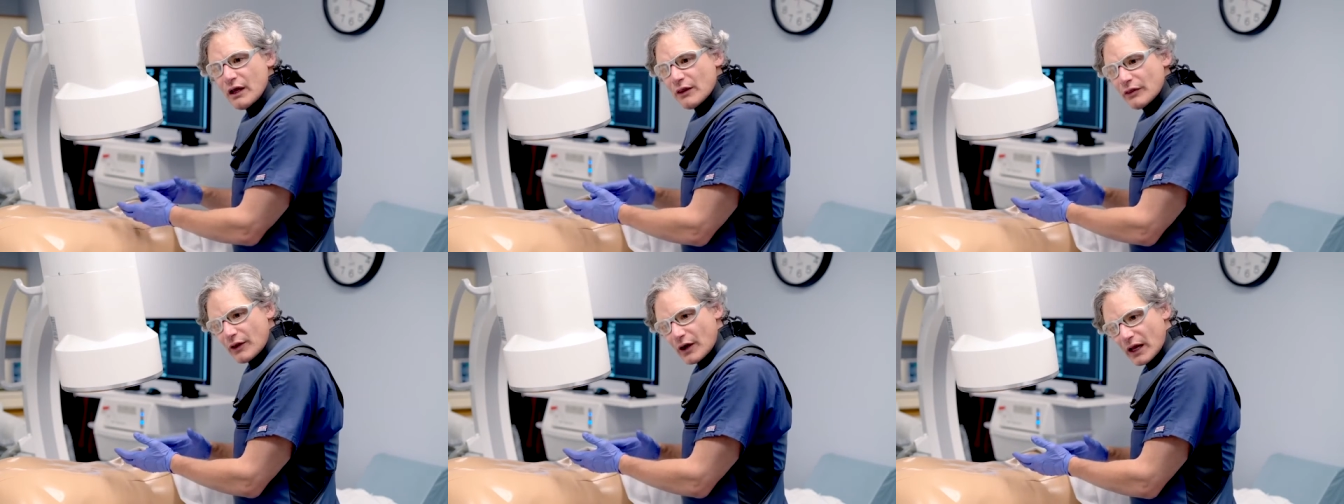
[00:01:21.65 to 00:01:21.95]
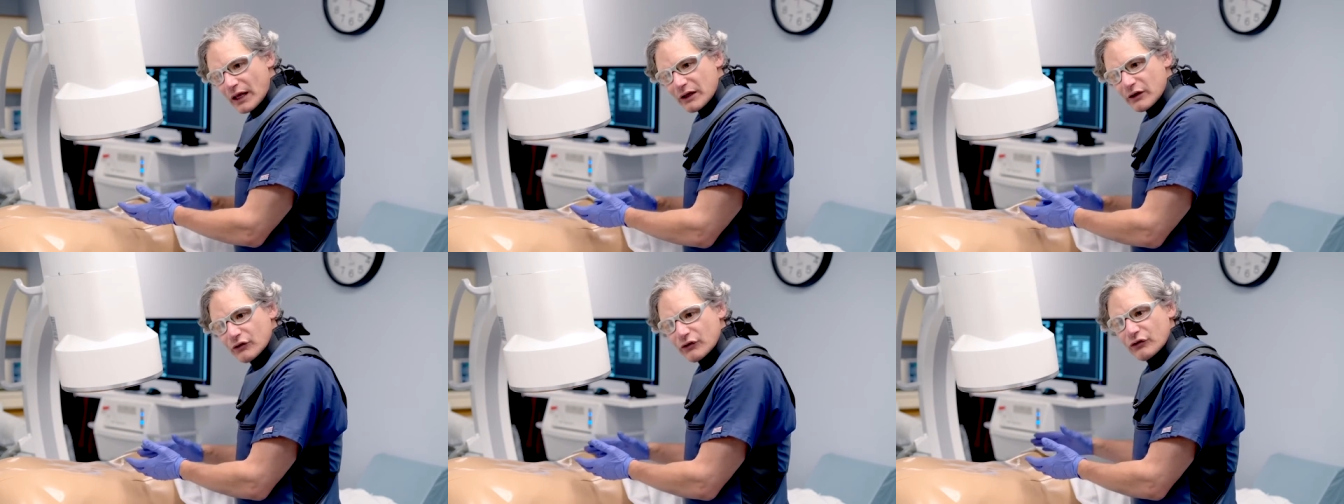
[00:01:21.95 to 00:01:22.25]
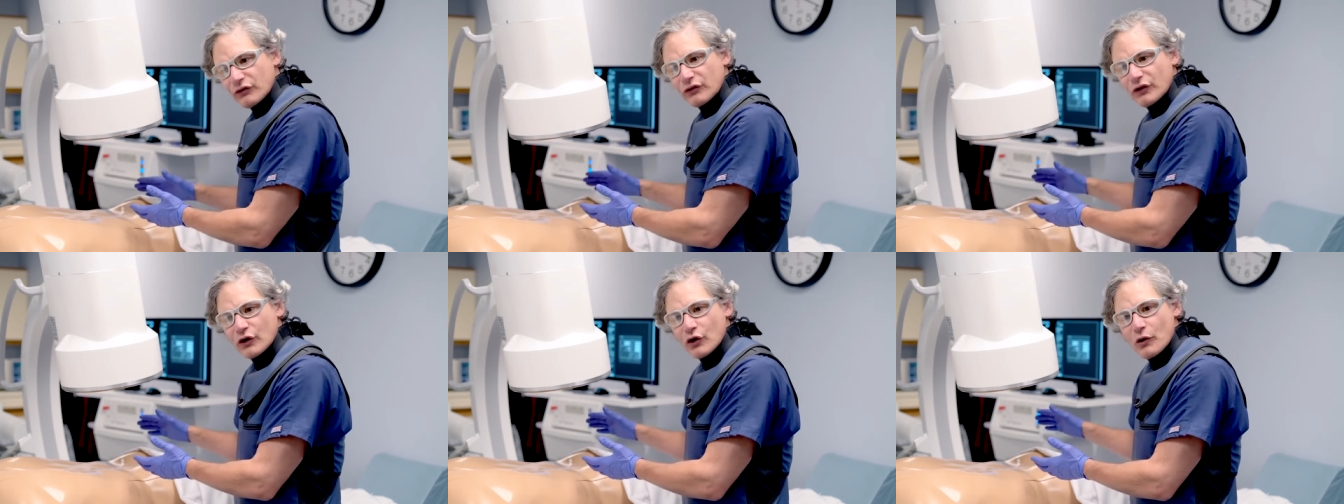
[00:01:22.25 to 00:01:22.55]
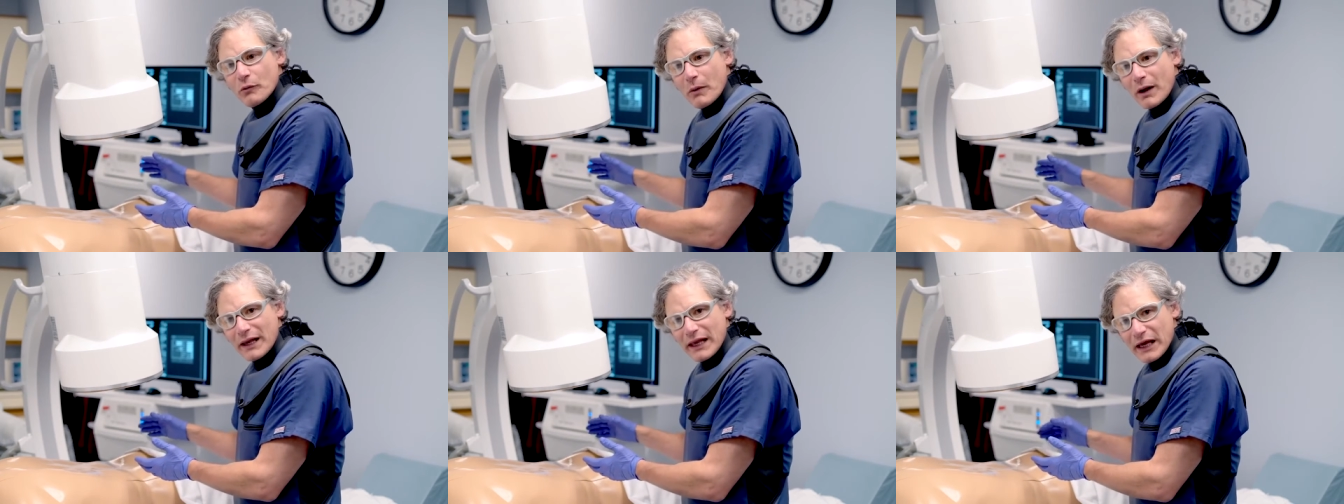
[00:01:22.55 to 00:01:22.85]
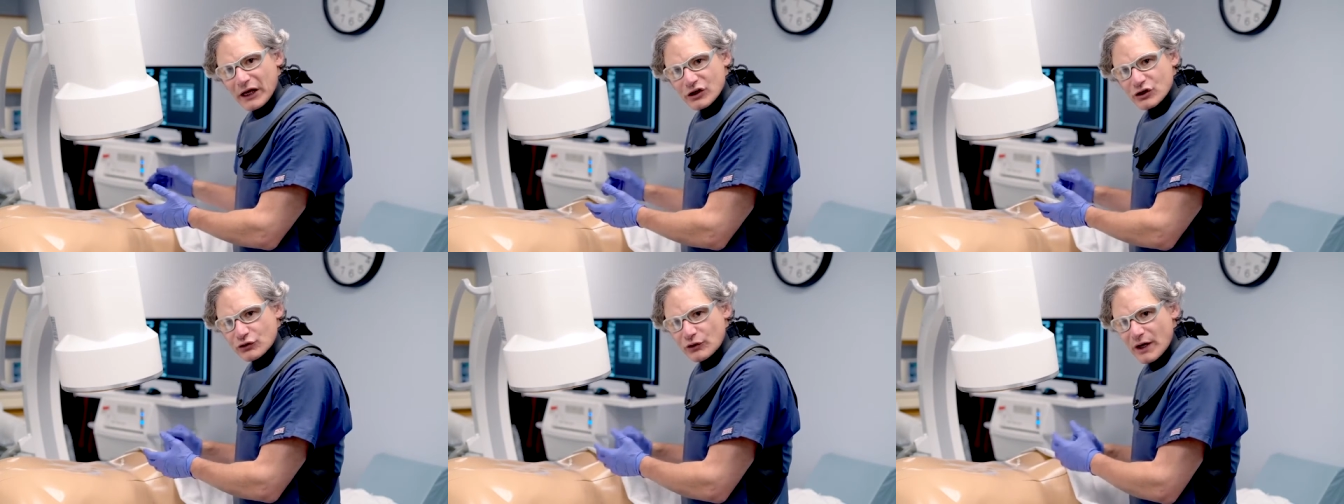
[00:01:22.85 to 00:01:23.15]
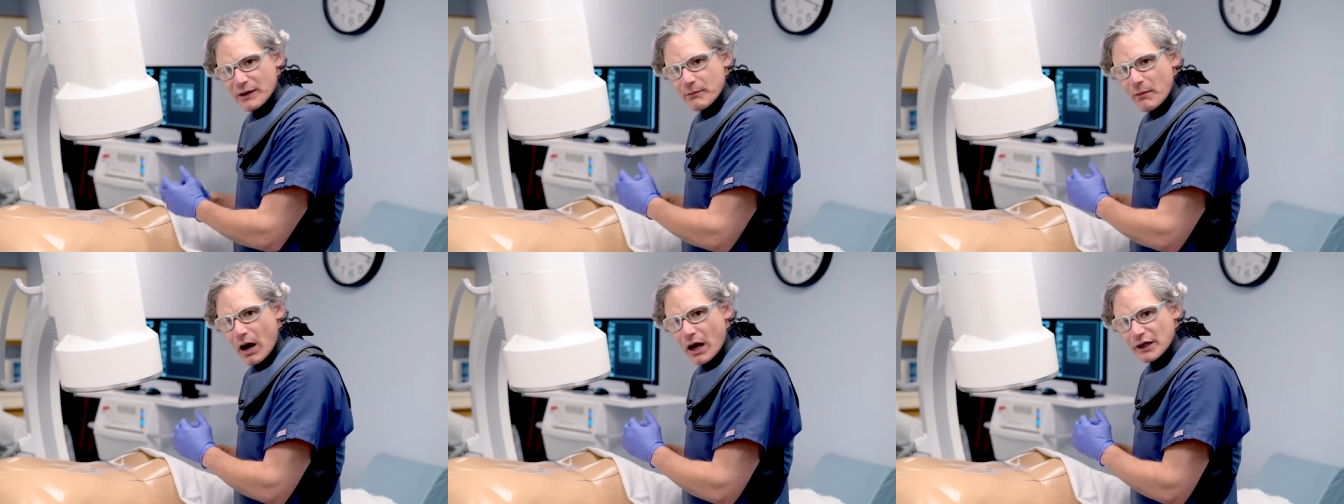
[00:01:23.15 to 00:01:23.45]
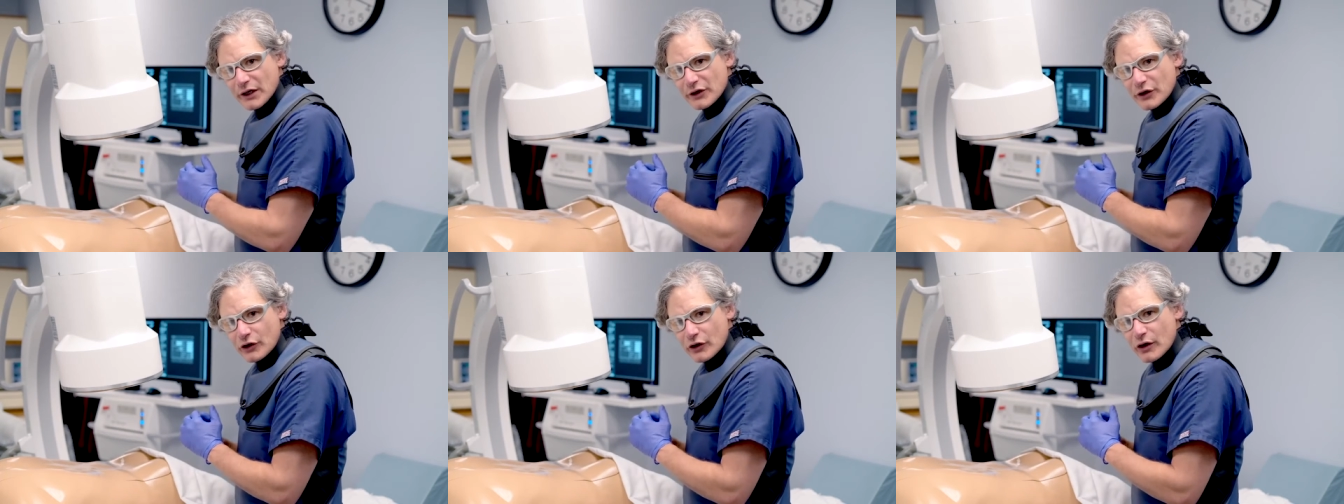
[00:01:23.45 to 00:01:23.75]
that I can see on my x-ray
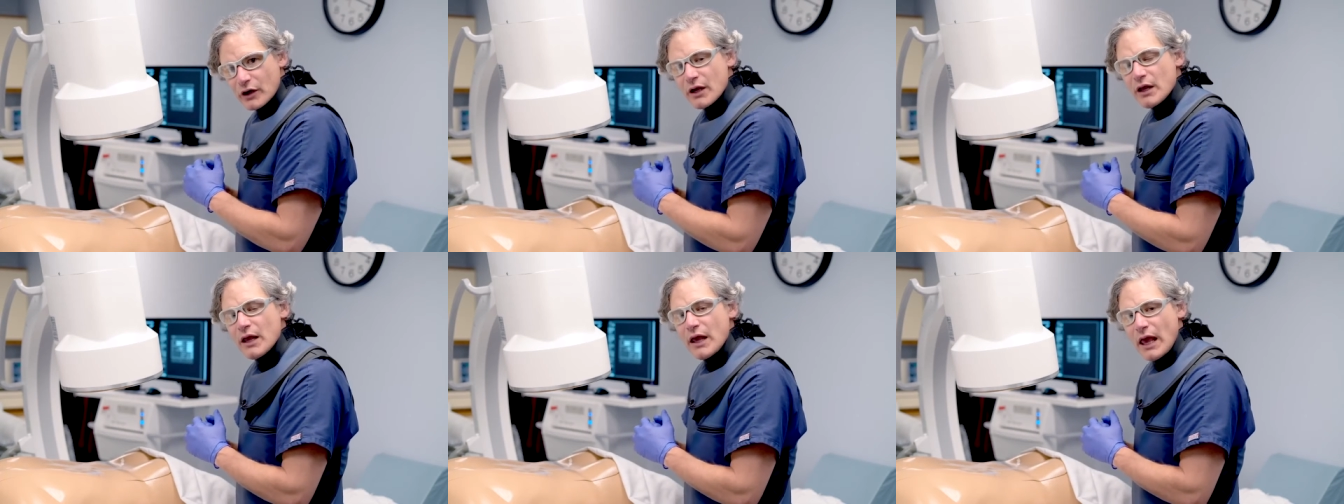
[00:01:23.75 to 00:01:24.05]
monitor